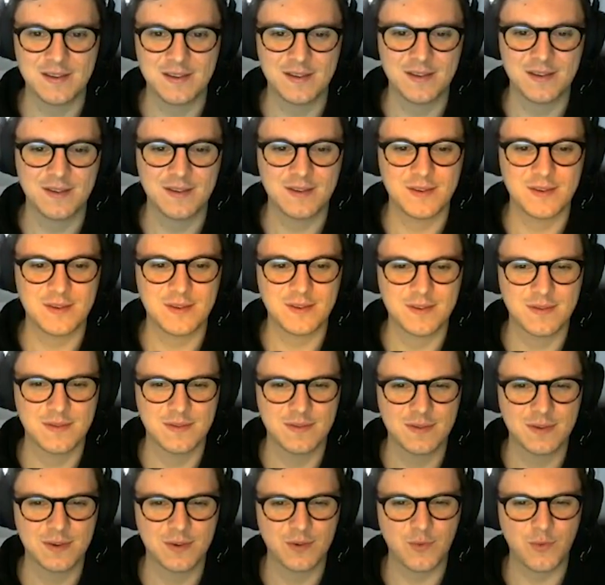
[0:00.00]

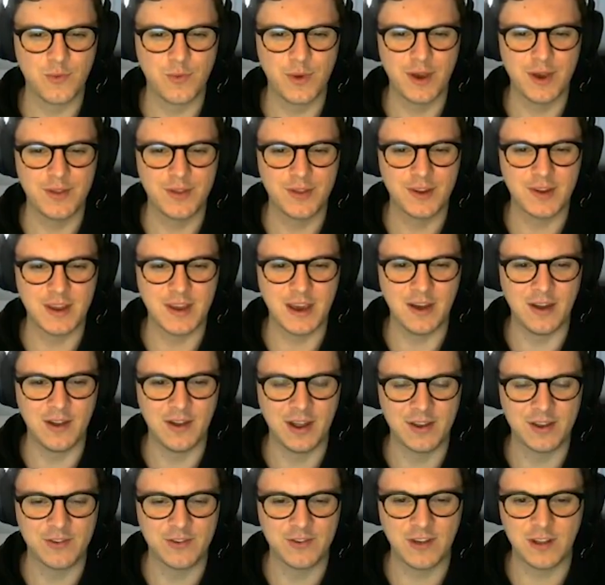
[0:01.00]
Grant an
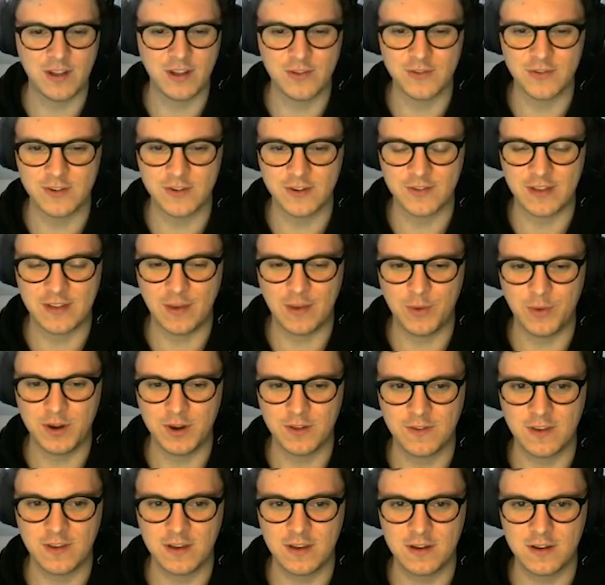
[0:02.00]
allied challenger, is that what it
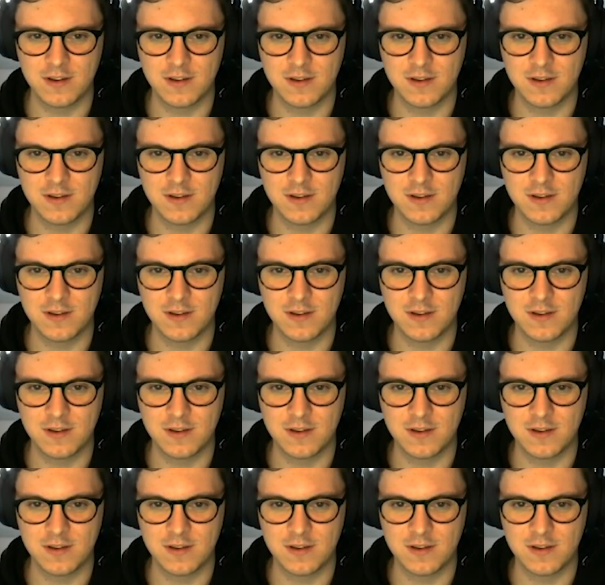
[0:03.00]
said?